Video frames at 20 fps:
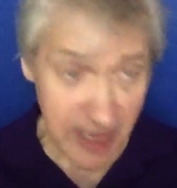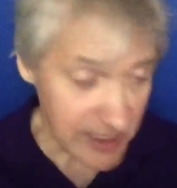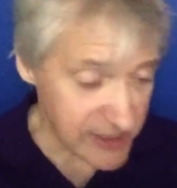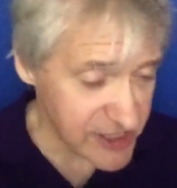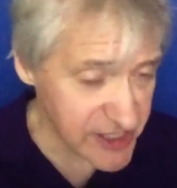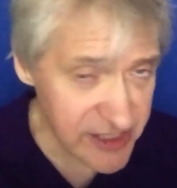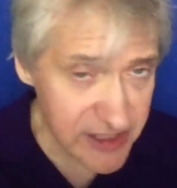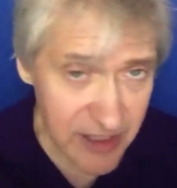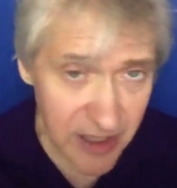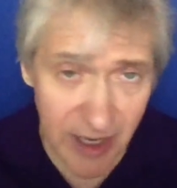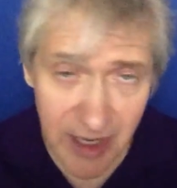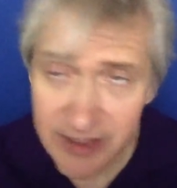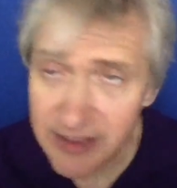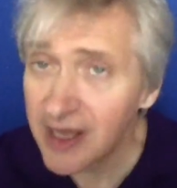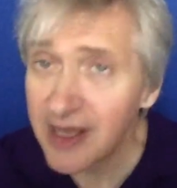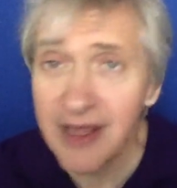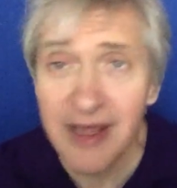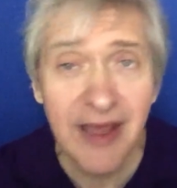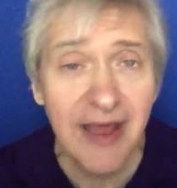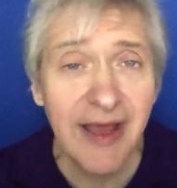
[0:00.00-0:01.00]
I saw it,
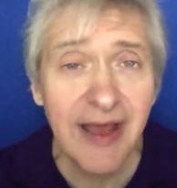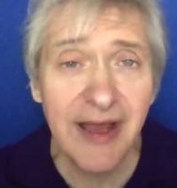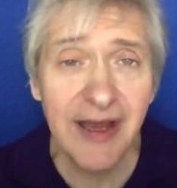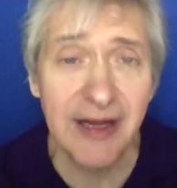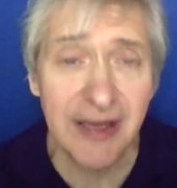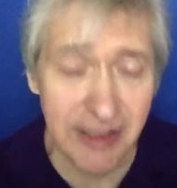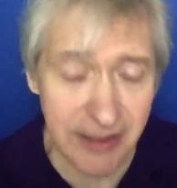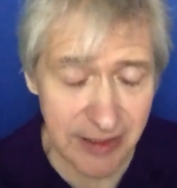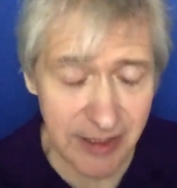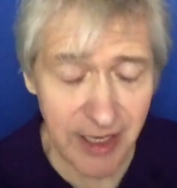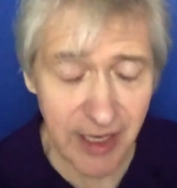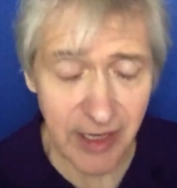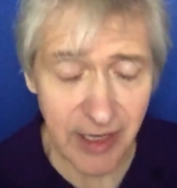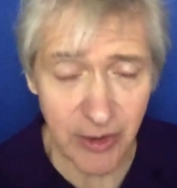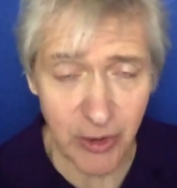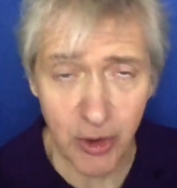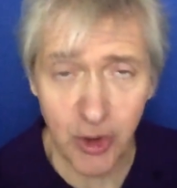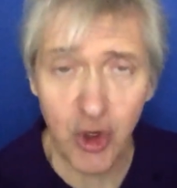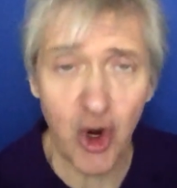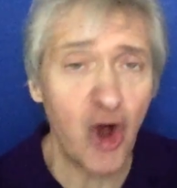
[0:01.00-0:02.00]
uh,
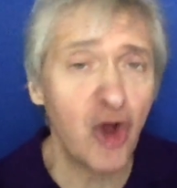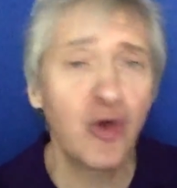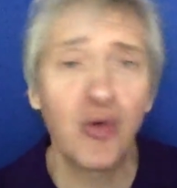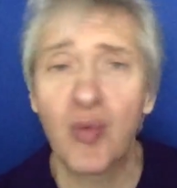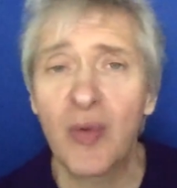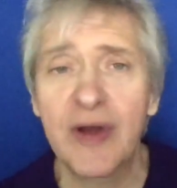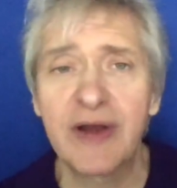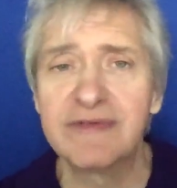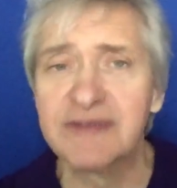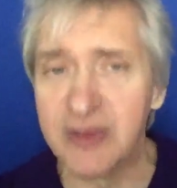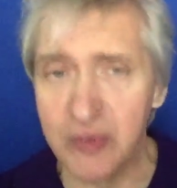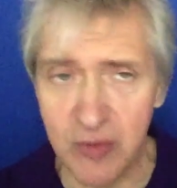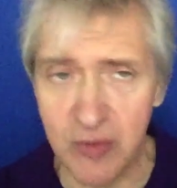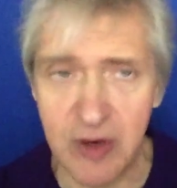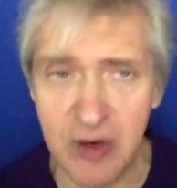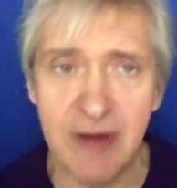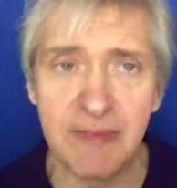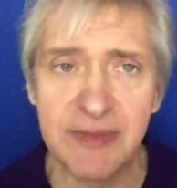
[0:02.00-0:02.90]
and call it whatever you want,